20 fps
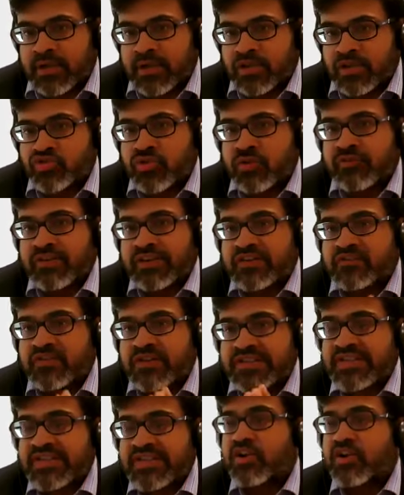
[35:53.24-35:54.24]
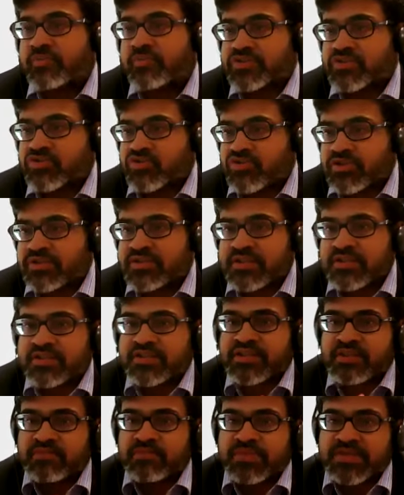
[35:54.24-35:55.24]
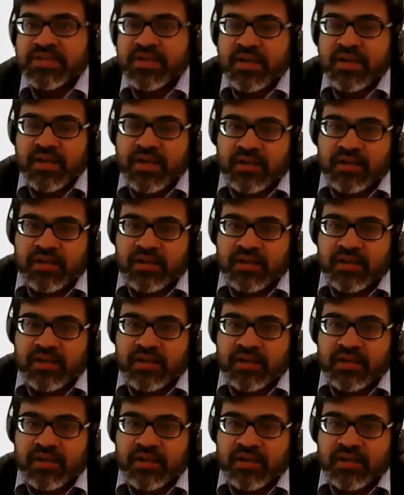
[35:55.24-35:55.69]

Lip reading: the issue of addressing opposition systems